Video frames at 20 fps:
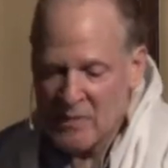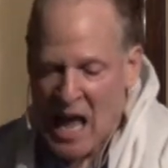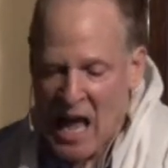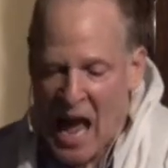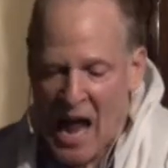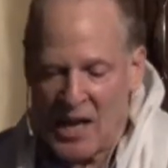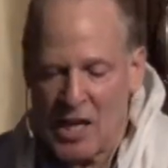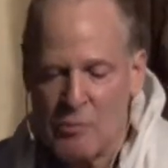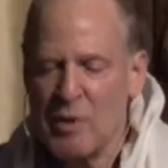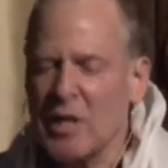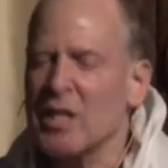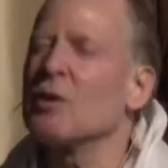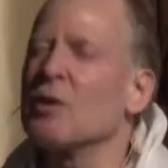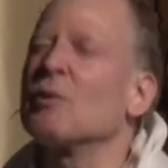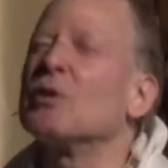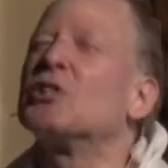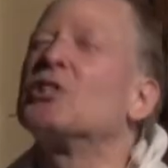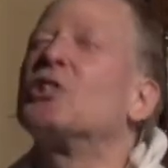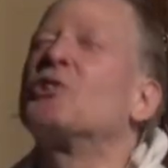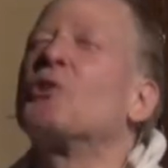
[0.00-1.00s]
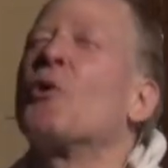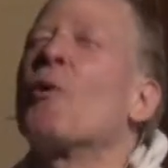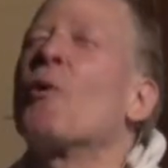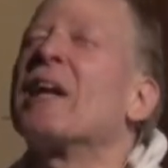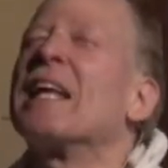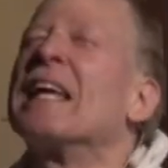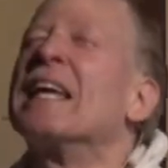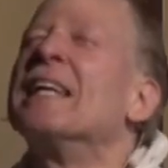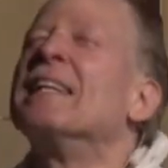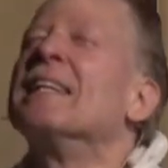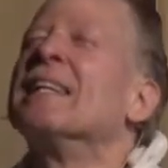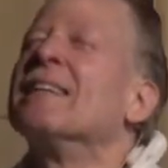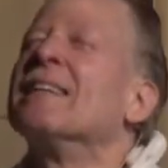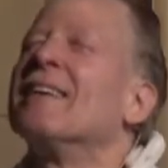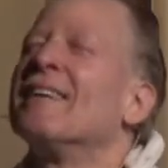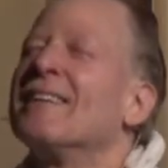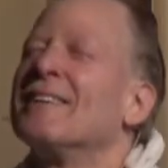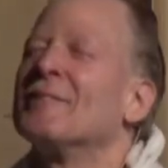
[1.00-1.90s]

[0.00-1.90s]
And you bring the restored Eden.